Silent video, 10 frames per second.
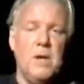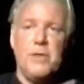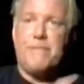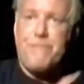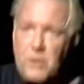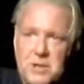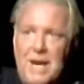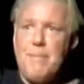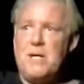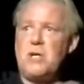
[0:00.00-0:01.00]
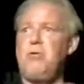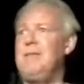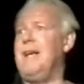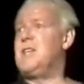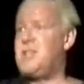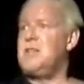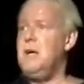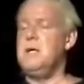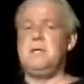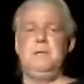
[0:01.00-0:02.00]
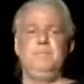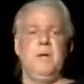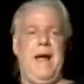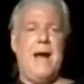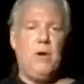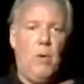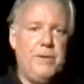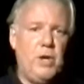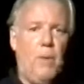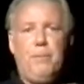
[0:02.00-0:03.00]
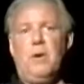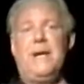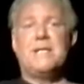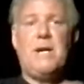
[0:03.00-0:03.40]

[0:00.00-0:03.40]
The first game at Detroit they stunk. At home in the opener against